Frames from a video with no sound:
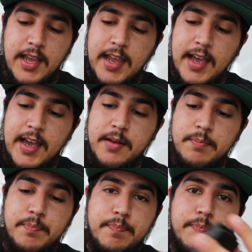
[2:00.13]
and
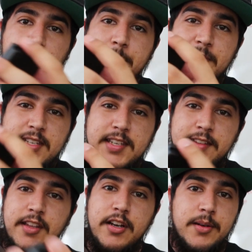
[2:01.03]
pop this
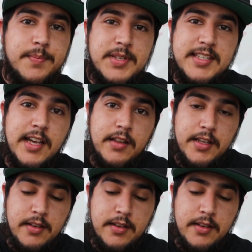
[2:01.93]
in there, sell